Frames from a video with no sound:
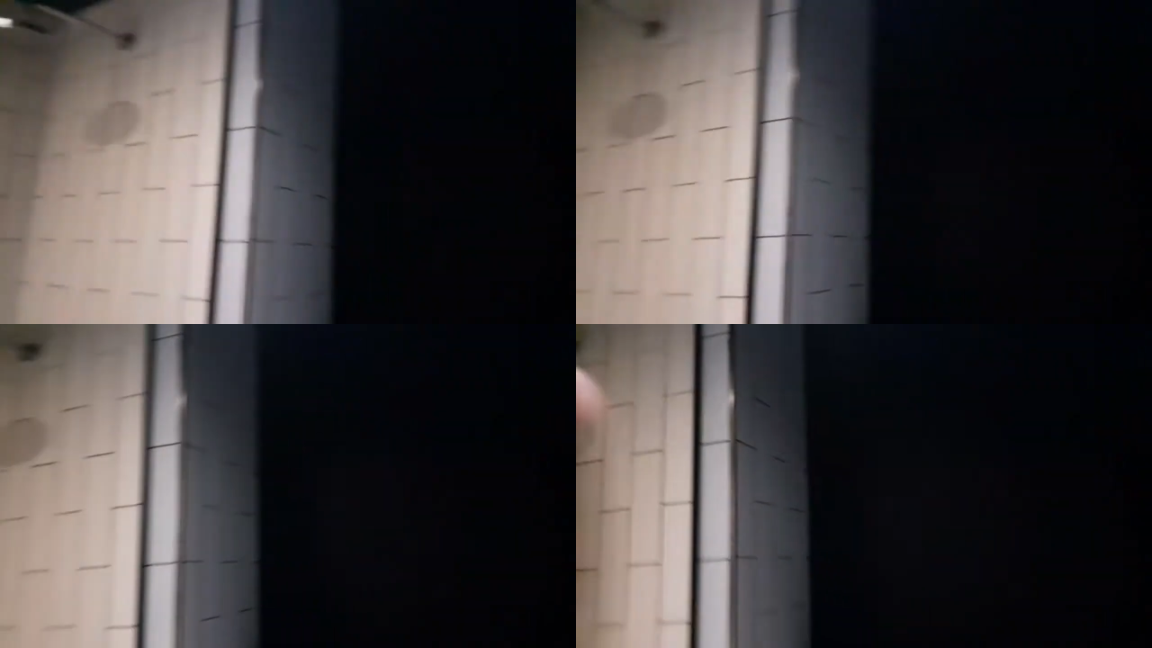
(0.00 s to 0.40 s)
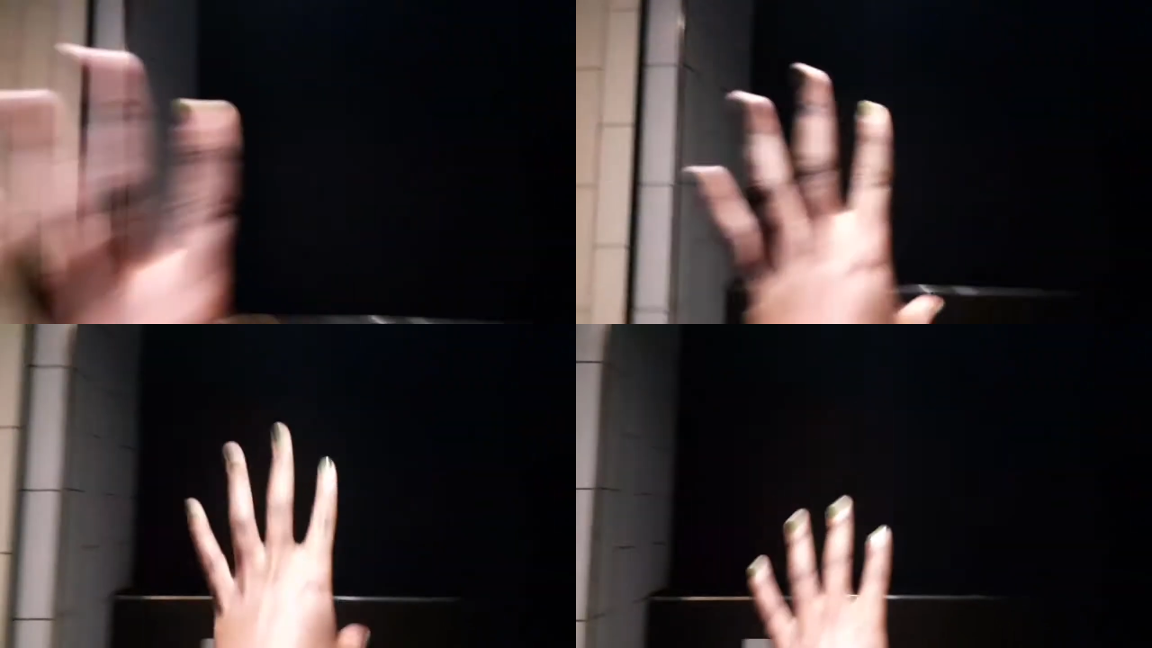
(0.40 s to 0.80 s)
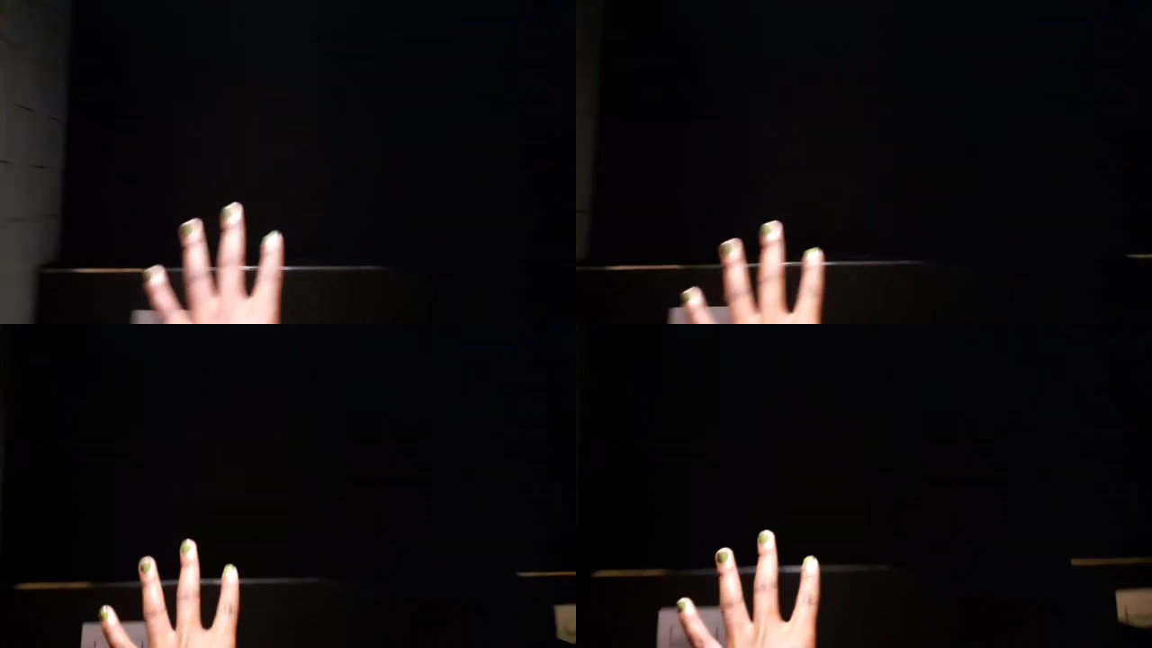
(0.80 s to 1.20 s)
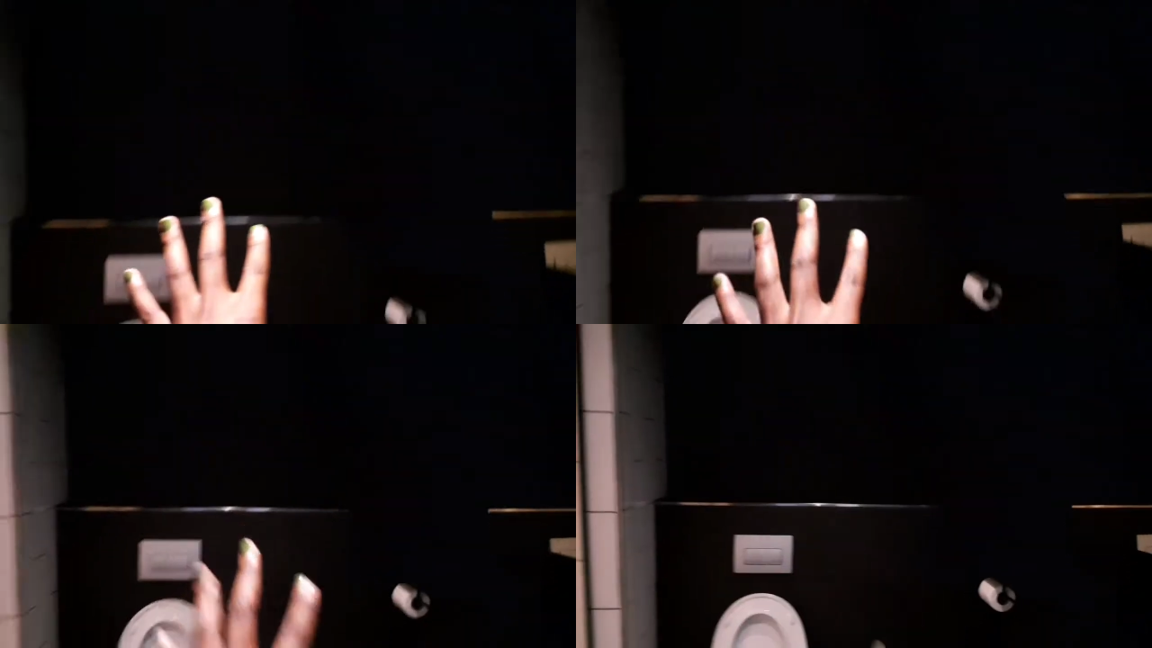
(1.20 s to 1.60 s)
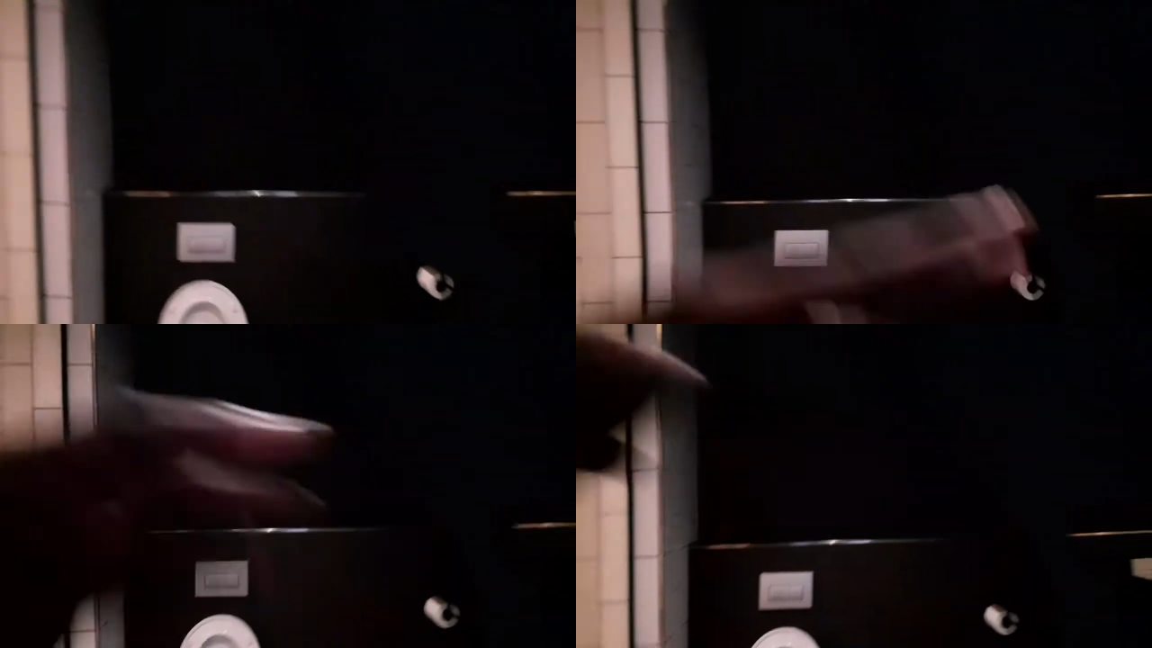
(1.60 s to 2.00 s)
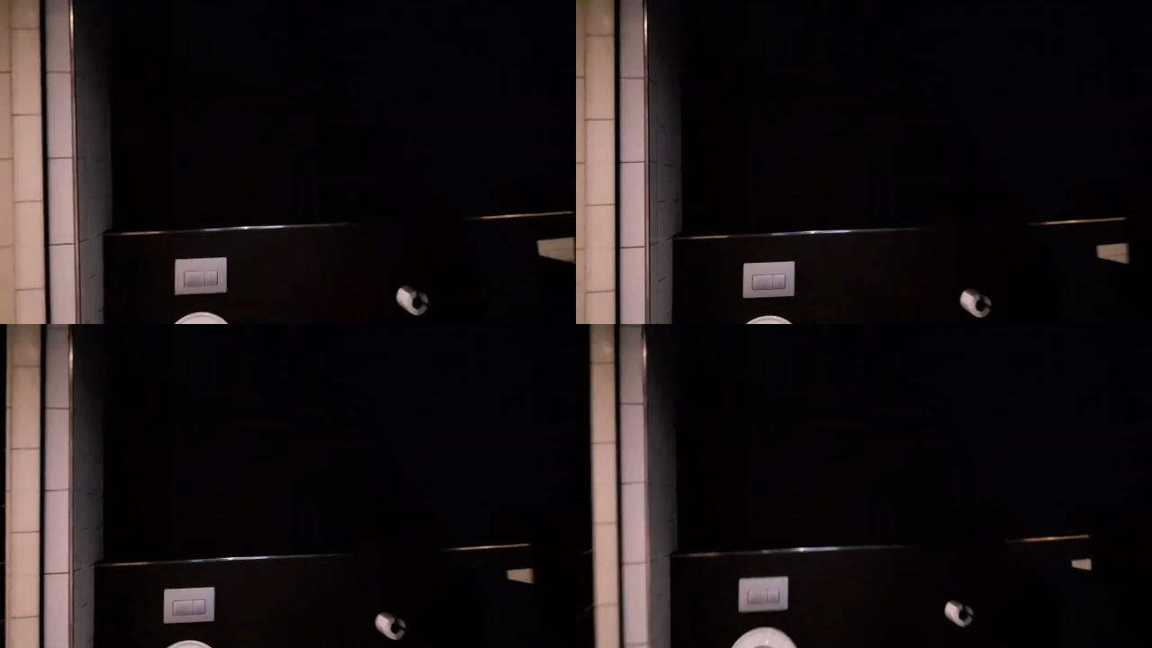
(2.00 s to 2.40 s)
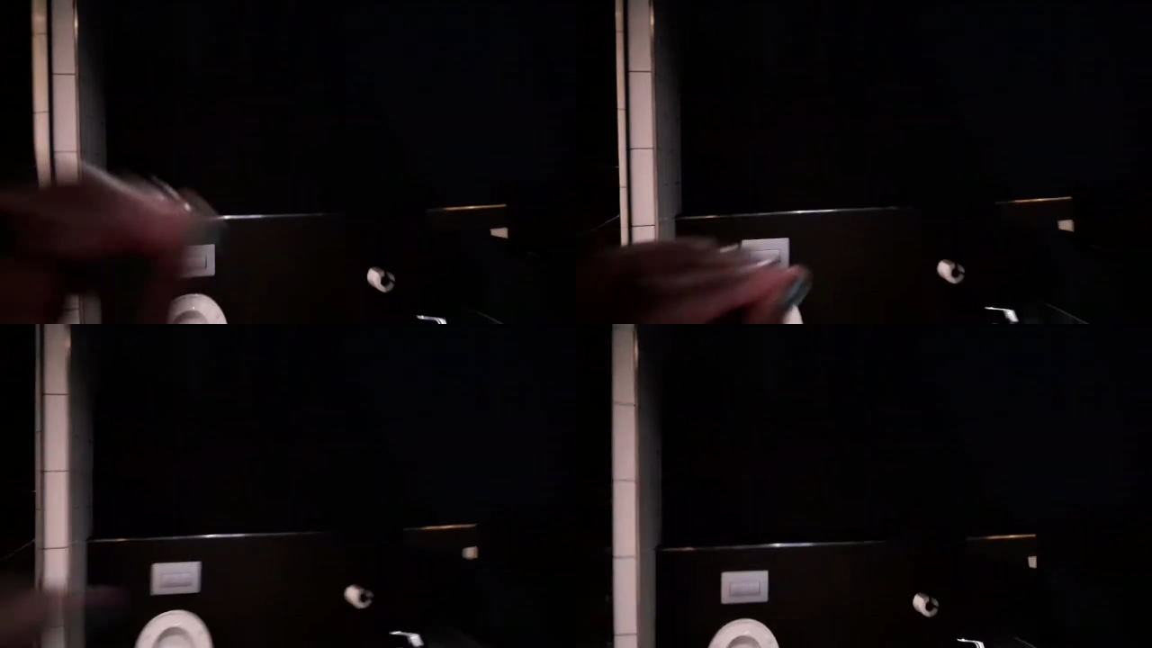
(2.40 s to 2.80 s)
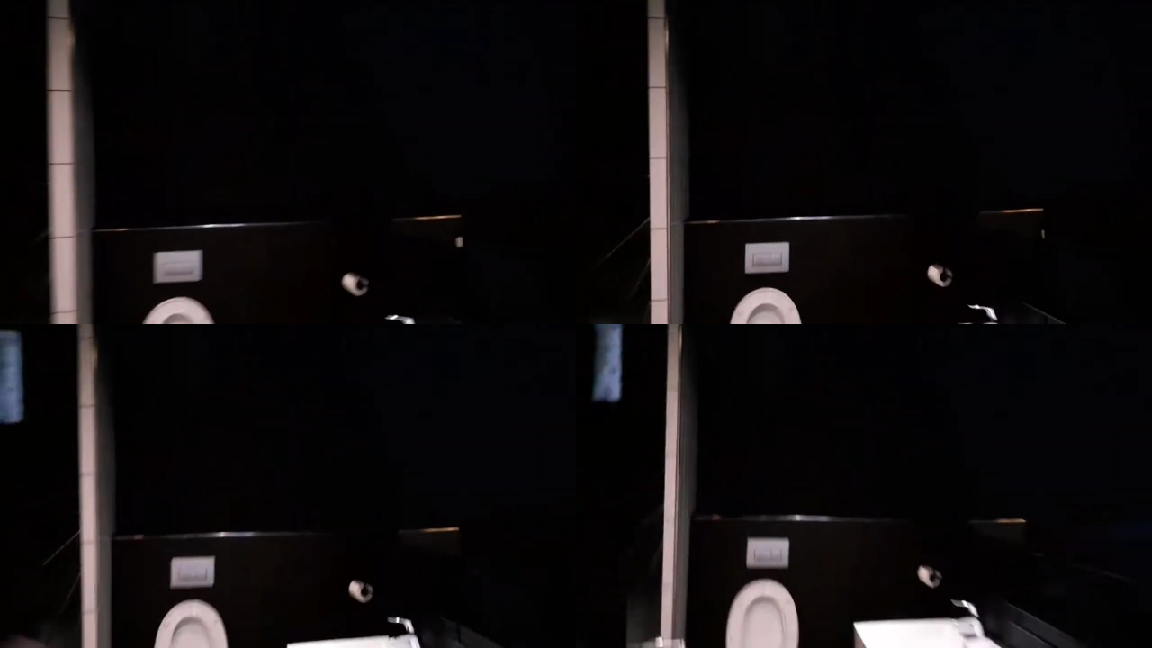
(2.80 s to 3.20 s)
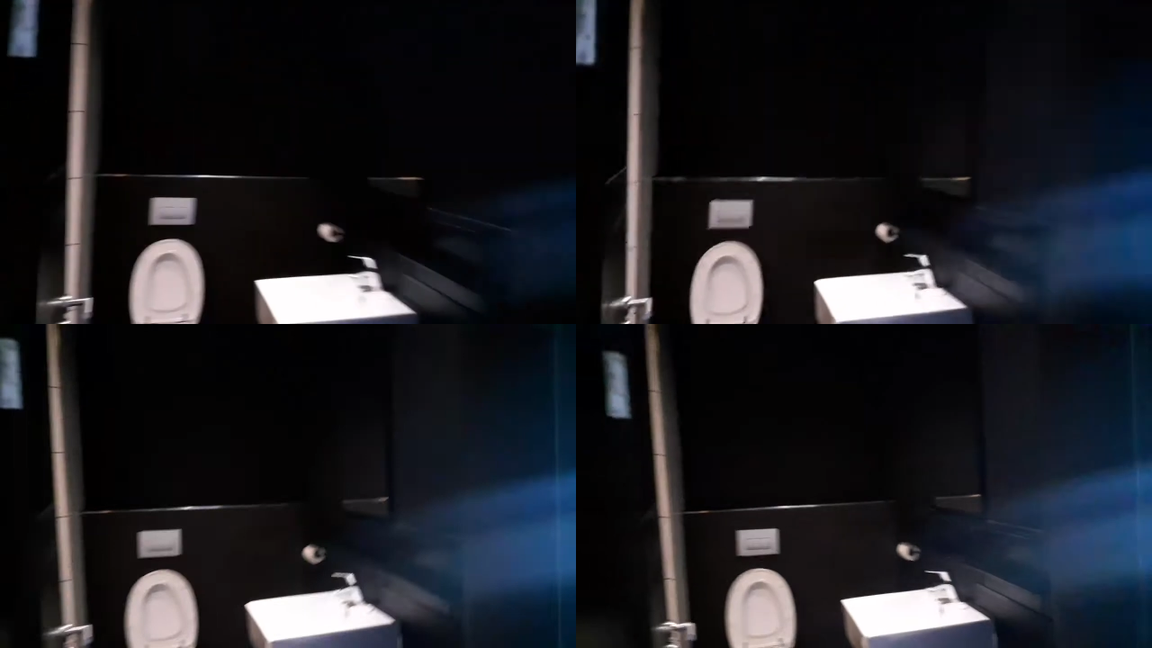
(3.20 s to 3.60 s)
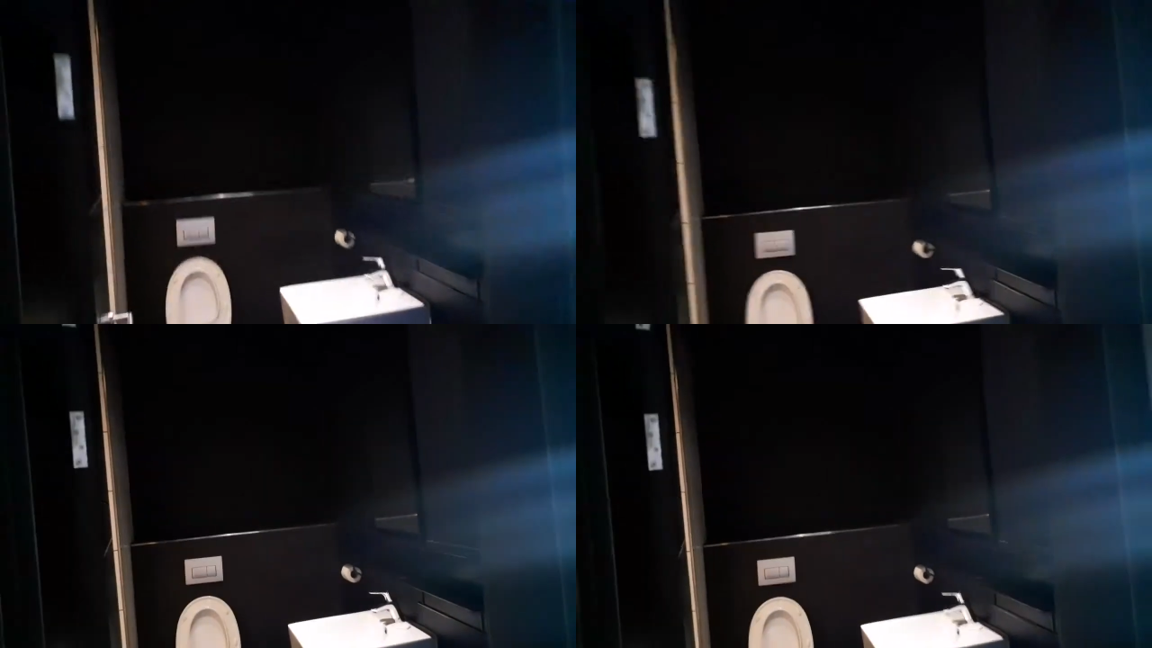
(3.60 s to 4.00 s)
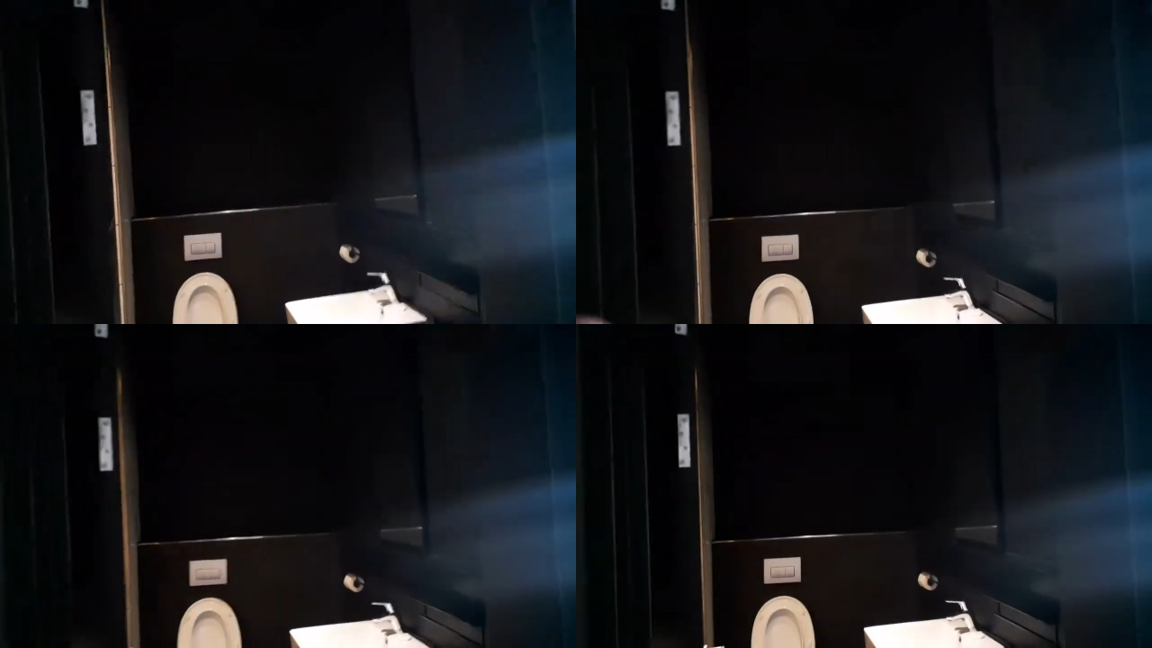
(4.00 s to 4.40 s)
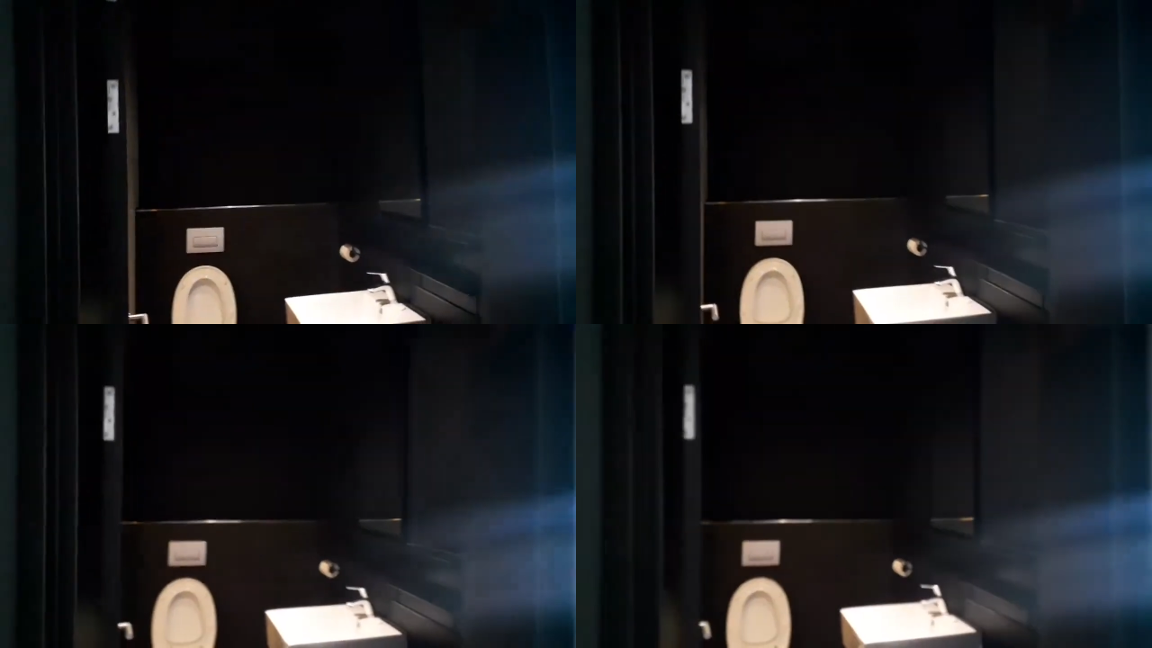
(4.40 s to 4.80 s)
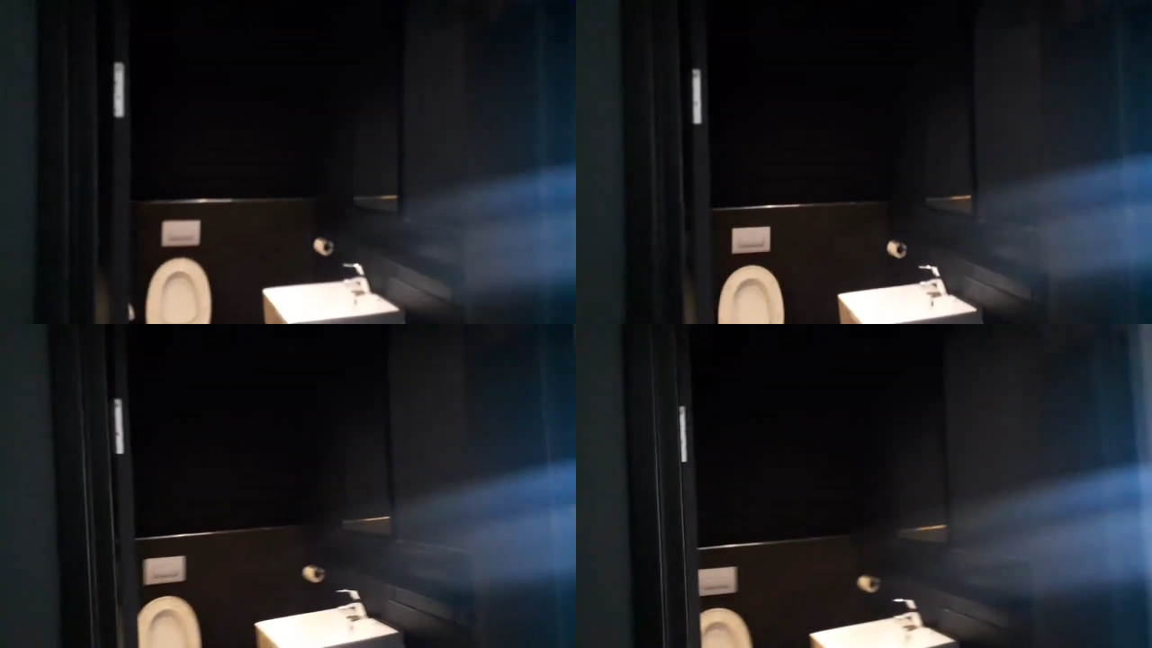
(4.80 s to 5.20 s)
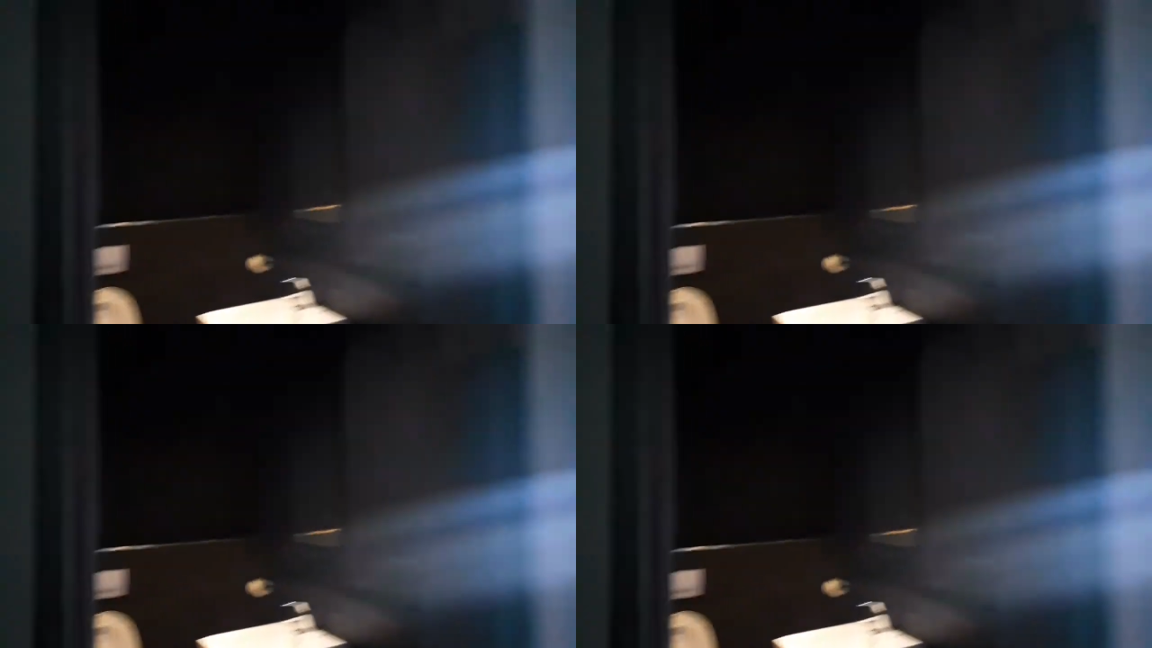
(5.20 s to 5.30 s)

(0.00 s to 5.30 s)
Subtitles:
Nobody's mouth can be seen.